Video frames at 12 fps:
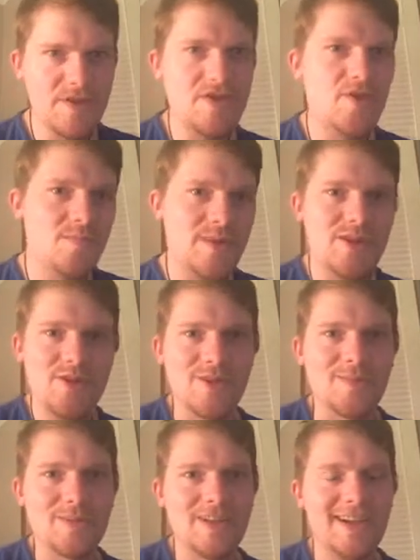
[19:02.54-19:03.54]
derpy derp
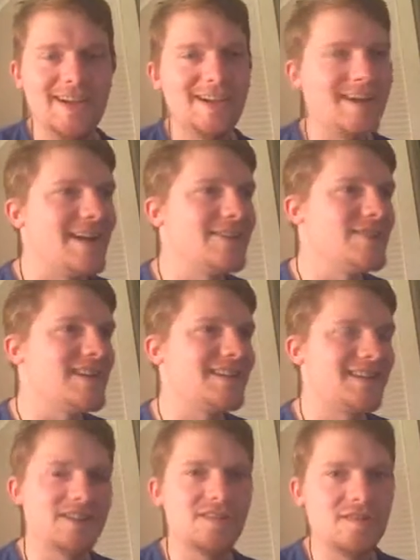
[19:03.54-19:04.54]
and you get
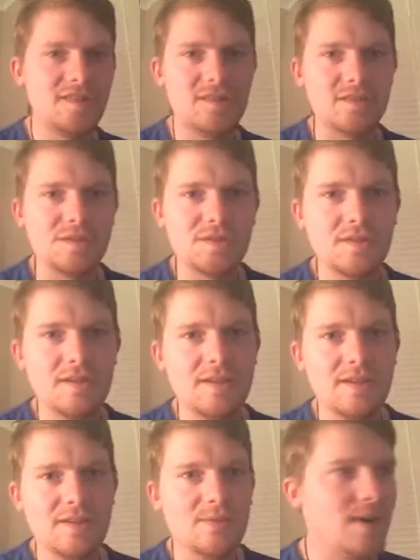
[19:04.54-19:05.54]
tons of followers.
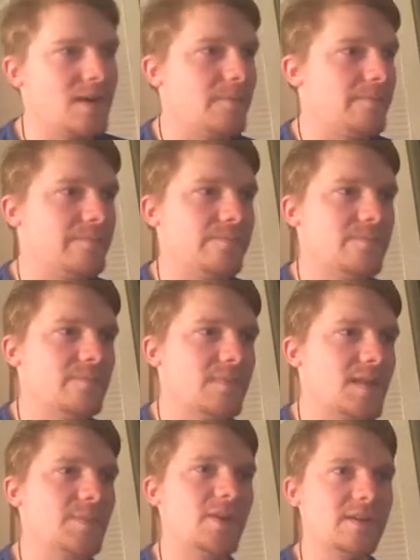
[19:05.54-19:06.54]
Well, I'm
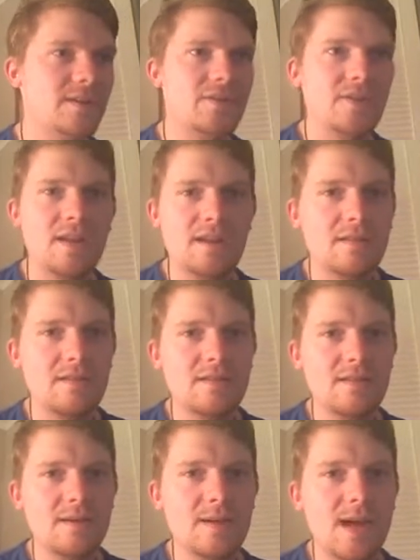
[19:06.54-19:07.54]
not going to do that.
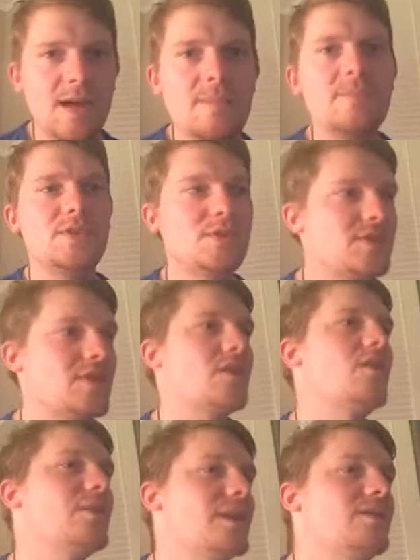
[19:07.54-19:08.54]
I'm just
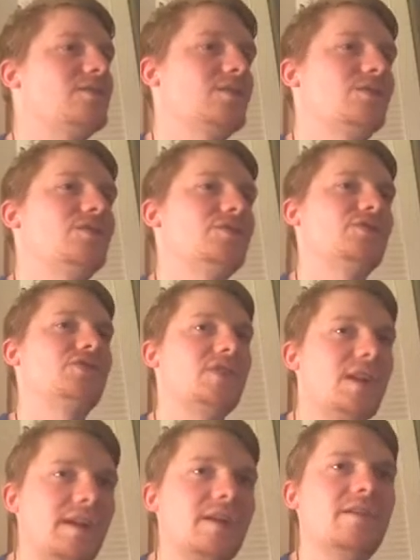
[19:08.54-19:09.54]
going to
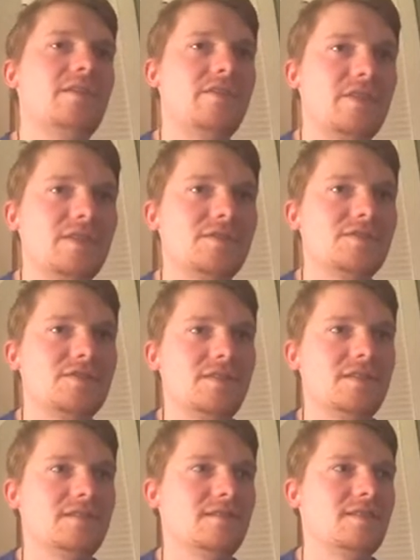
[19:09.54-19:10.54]
say things
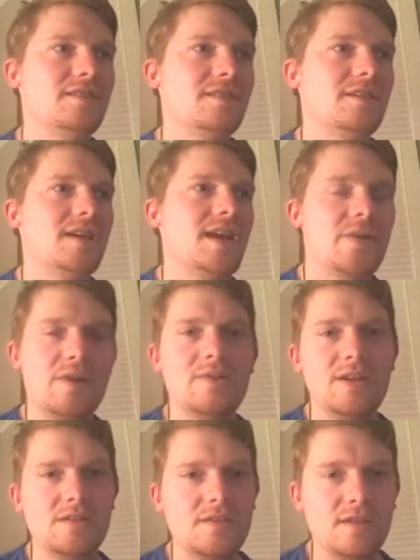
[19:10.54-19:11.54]
how I really
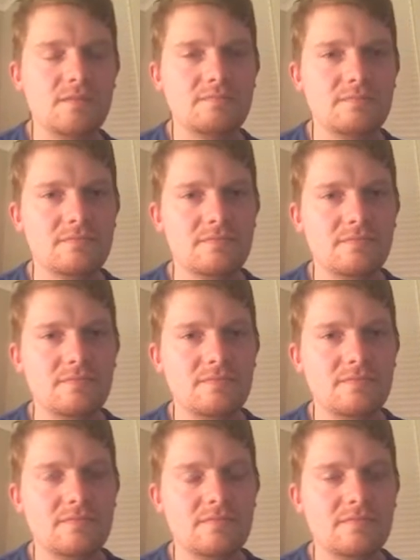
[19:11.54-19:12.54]
see them.
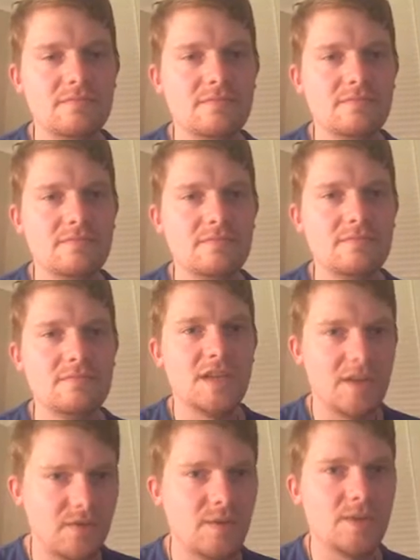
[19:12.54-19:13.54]
Thank you
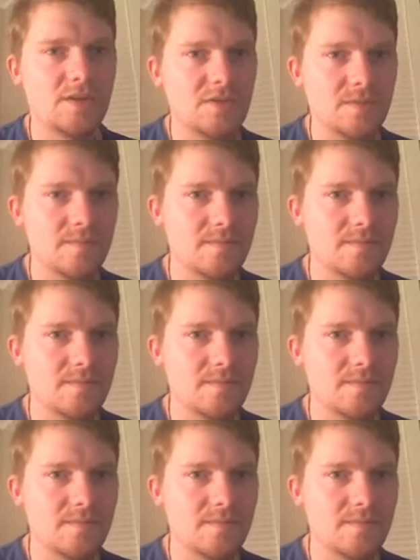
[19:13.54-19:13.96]
very much.